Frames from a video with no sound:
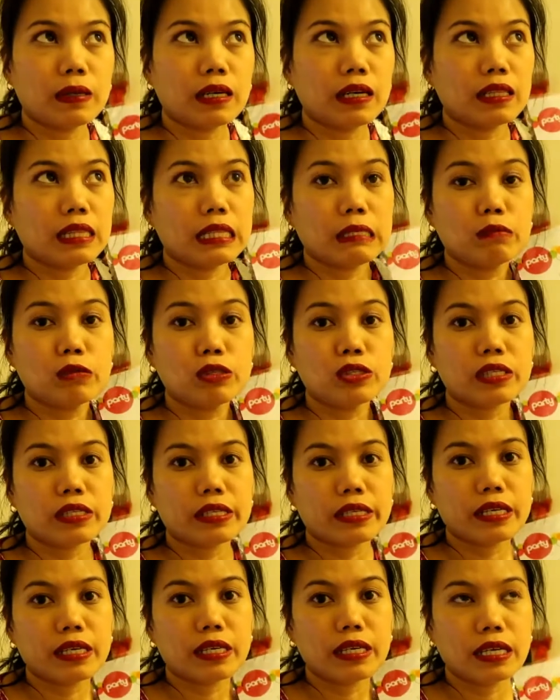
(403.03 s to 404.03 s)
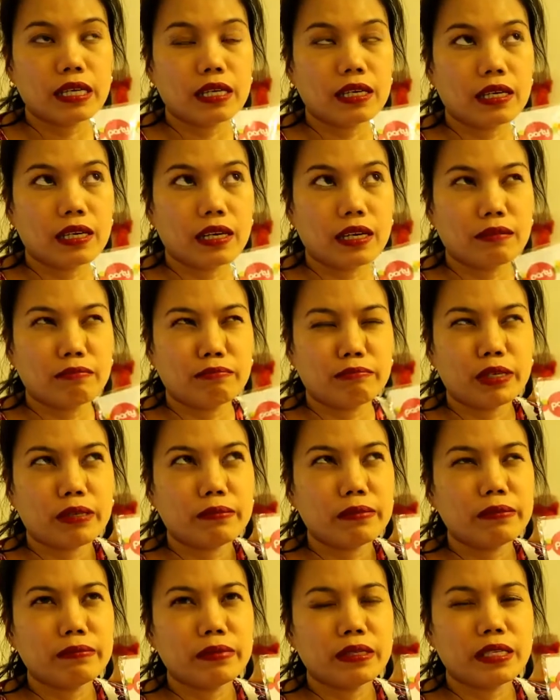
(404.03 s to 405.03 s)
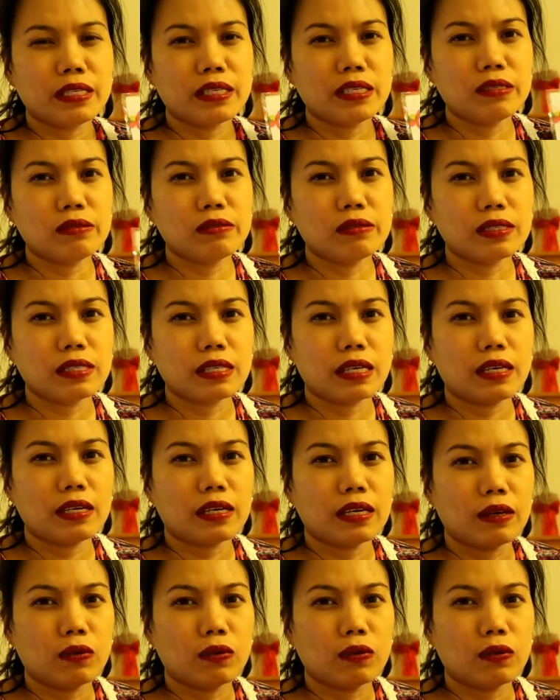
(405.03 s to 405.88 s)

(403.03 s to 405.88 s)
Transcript: a table skirting and probably using